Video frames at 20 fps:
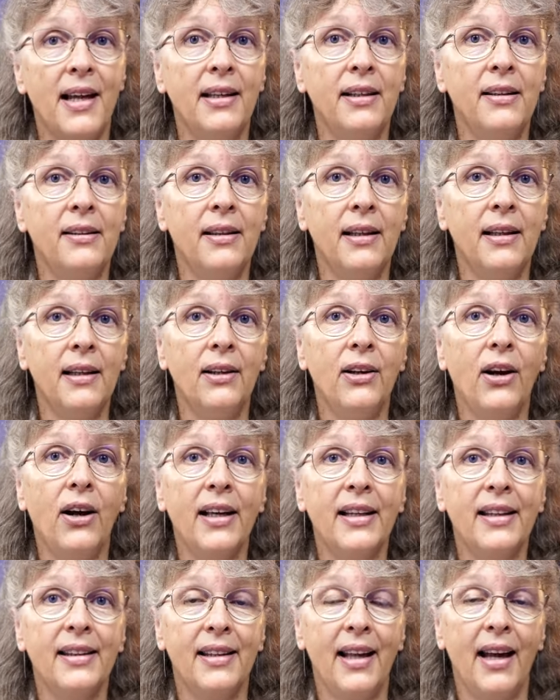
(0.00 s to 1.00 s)
anything
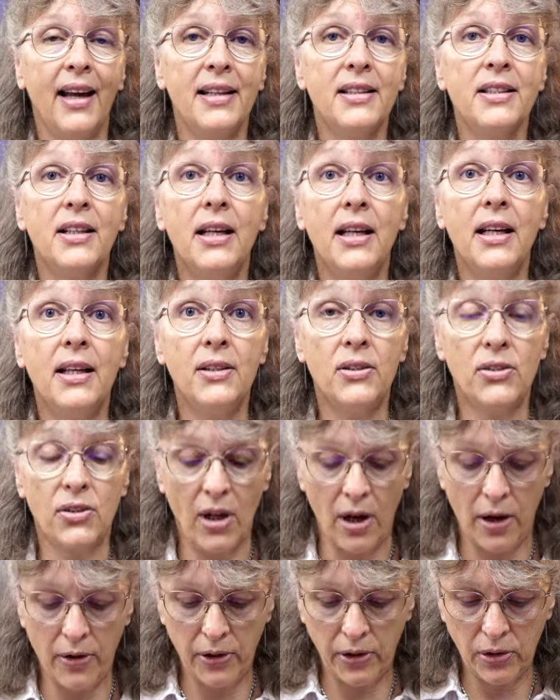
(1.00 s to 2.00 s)
like that is
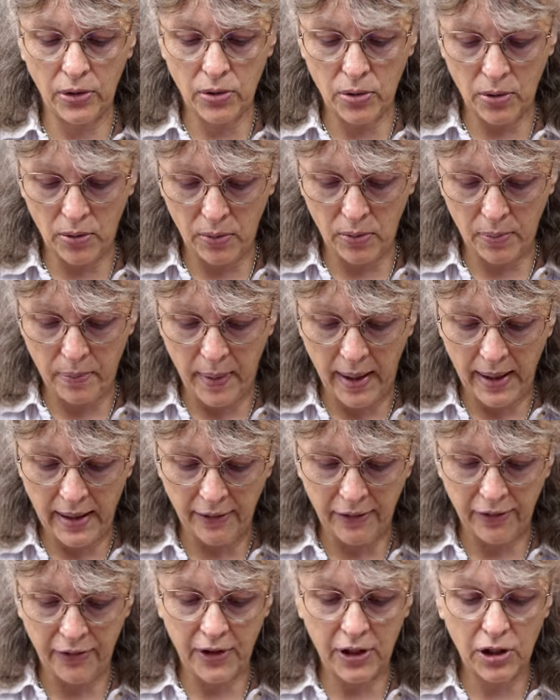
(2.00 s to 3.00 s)
going to
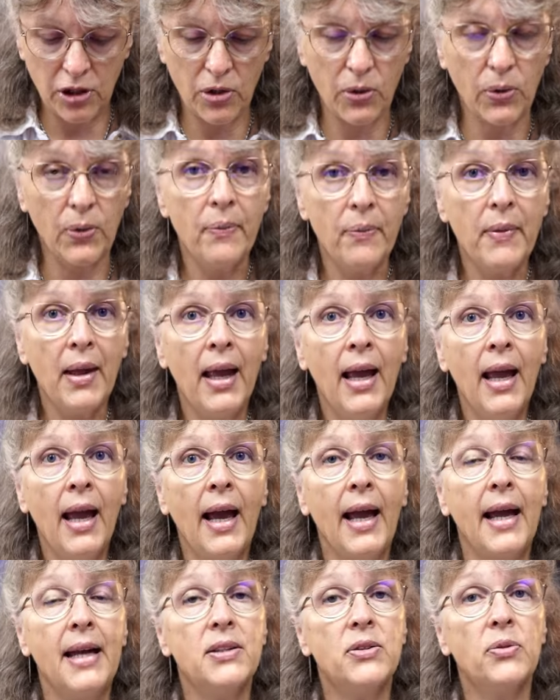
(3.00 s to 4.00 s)
benefit you.
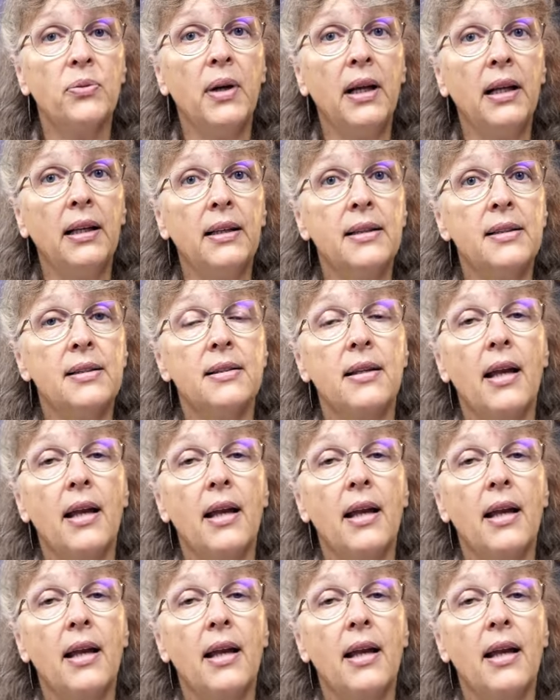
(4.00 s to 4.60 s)
As well as